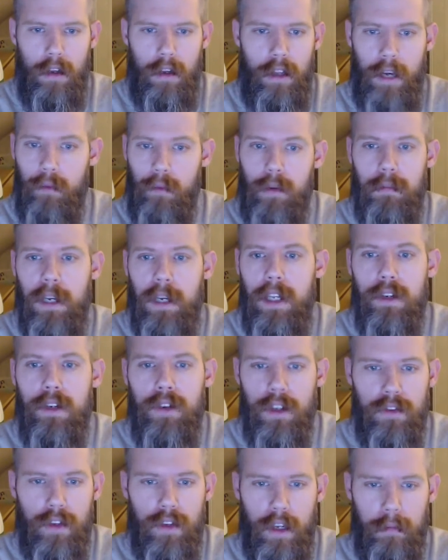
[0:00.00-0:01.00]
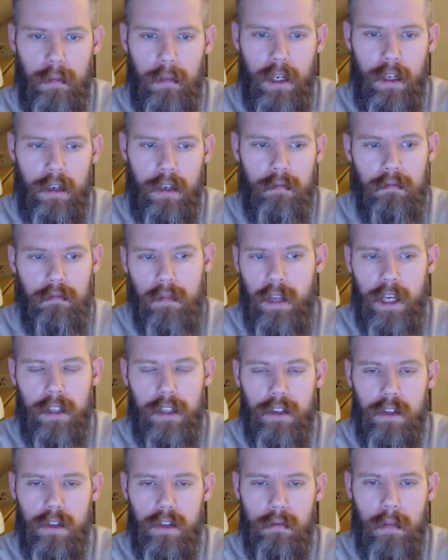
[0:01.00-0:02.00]
That would be interesting, but
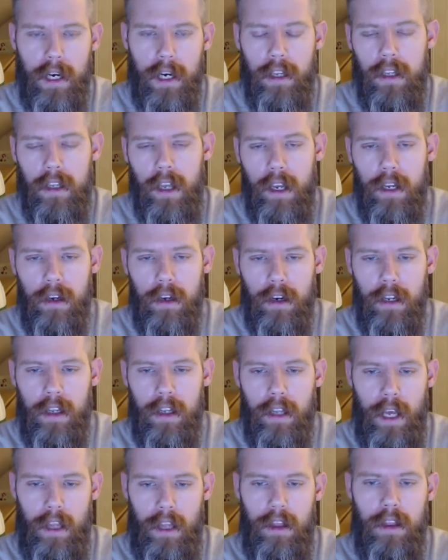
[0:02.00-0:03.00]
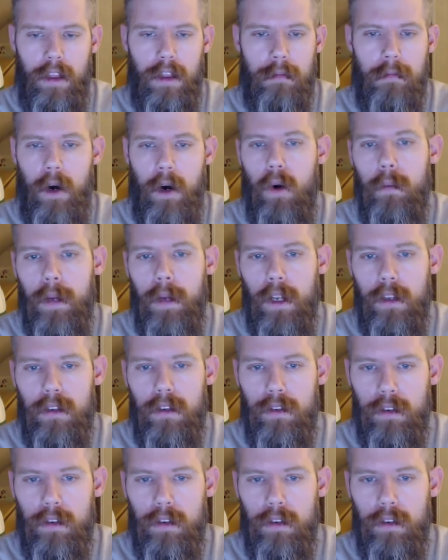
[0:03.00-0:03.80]
that's my take on it at the moment.